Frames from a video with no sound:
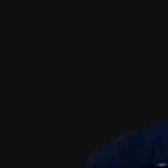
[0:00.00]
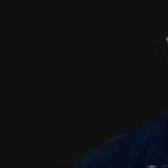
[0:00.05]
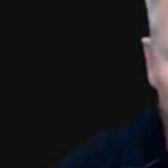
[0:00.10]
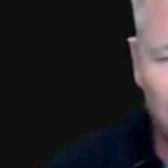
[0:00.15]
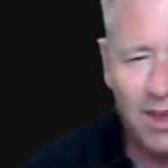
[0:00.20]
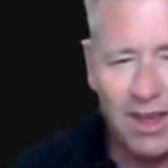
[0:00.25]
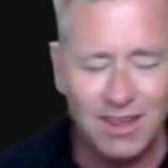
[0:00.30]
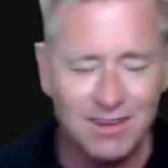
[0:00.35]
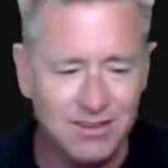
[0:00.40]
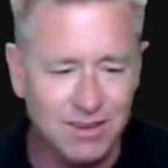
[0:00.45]
What do
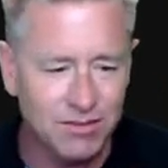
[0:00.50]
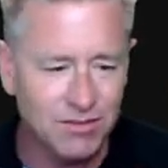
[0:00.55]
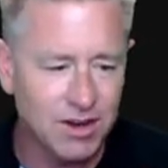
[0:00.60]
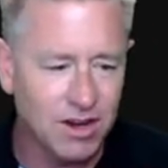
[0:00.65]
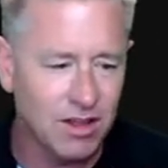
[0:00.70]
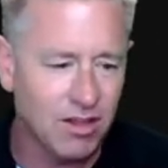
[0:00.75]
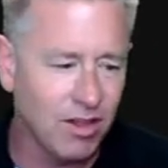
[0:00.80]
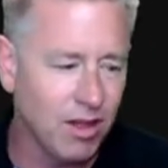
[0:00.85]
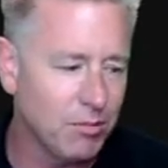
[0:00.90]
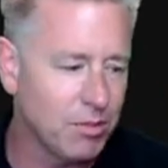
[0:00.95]
you guys even
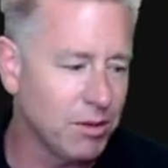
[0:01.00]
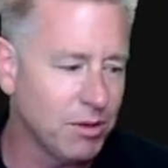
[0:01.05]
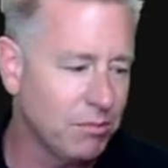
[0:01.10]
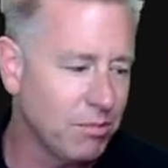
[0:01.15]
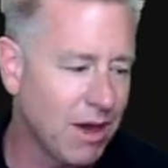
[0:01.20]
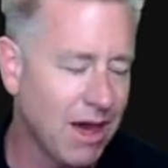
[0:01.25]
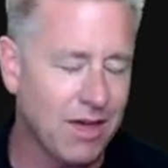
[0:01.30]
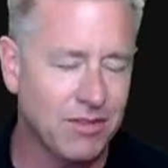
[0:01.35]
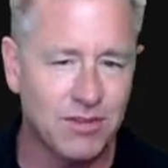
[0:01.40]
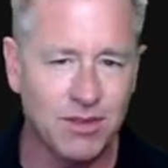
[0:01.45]
club in
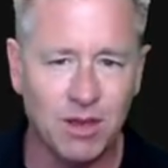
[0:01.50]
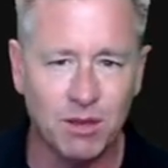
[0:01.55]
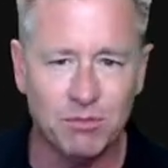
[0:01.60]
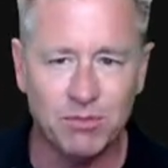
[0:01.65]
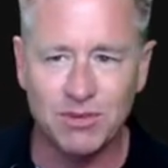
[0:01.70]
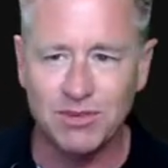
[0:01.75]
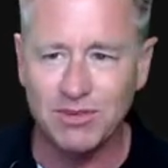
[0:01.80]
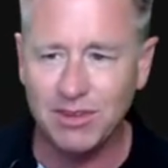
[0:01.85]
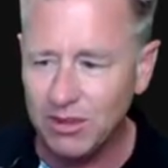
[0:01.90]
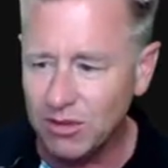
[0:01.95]

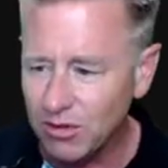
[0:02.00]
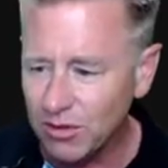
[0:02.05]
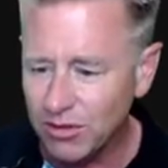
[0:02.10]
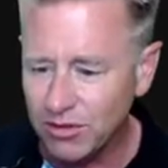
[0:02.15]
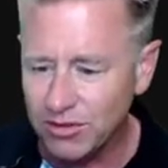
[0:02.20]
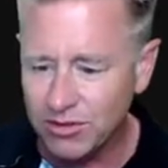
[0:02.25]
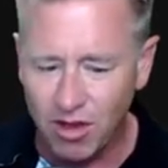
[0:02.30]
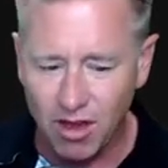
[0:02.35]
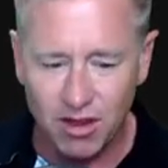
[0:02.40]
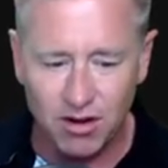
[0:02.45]
bathtubs?
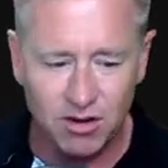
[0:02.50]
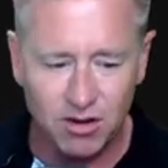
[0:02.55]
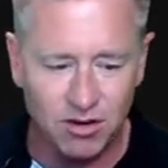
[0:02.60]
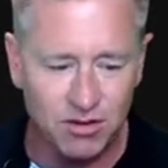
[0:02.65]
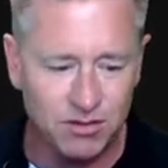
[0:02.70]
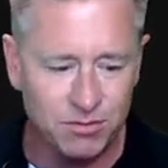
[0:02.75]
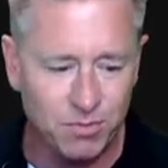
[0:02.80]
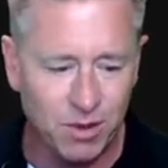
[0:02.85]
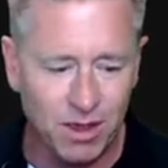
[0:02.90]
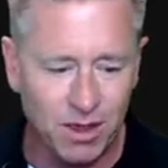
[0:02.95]
Seals,
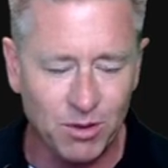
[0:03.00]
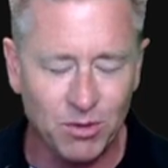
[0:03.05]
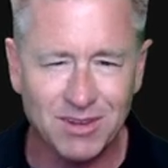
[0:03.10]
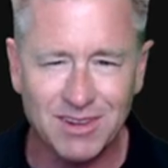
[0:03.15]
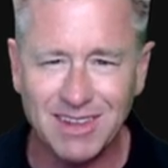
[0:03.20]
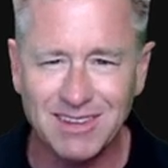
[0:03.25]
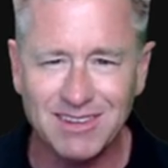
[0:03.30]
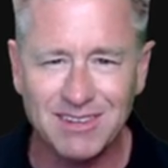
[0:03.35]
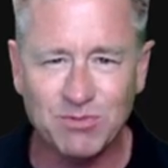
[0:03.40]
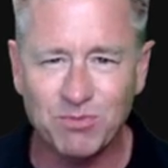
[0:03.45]
otters, penguins?
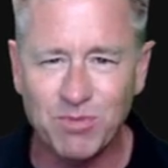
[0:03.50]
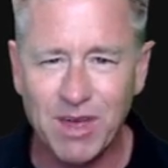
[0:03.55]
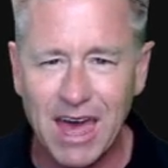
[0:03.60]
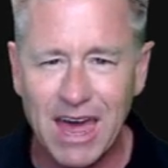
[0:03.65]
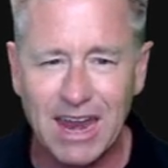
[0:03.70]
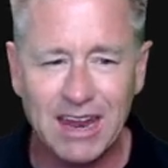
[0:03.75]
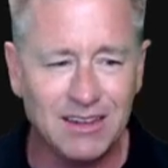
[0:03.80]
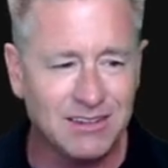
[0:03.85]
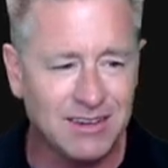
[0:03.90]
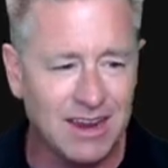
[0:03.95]
That's
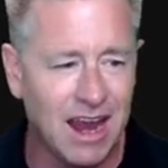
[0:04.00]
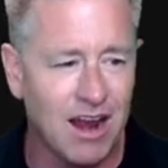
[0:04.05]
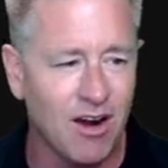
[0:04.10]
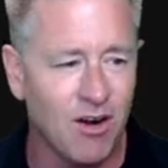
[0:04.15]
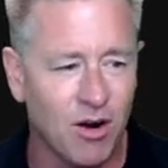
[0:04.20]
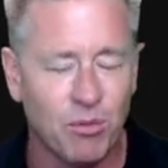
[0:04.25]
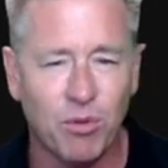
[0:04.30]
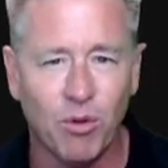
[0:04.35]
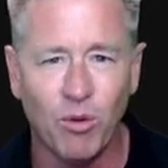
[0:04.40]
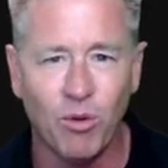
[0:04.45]
that is
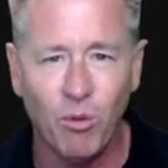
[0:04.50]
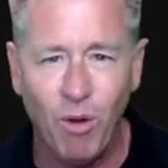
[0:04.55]
terrible.